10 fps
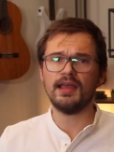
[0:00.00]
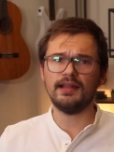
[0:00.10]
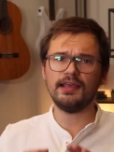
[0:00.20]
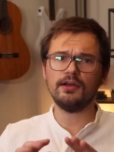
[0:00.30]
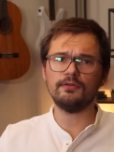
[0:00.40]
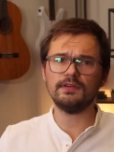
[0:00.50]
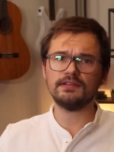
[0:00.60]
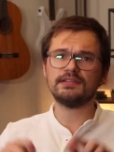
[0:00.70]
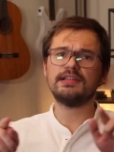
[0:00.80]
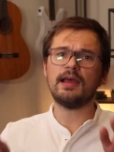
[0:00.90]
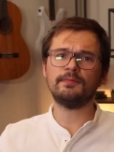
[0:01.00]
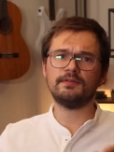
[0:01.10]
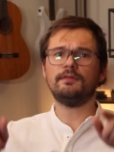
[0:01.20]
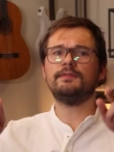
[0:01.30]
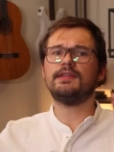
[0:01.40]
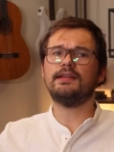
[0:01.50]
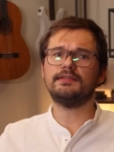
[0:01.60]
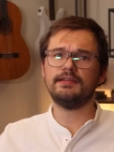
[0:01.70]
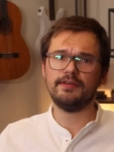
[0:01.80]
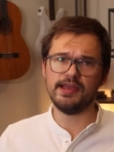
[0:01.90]
and then goes in steps of standard
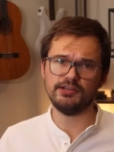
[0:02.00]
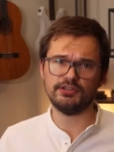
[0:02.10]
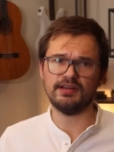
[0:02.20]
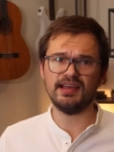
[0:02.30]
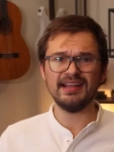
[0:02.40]
deviation.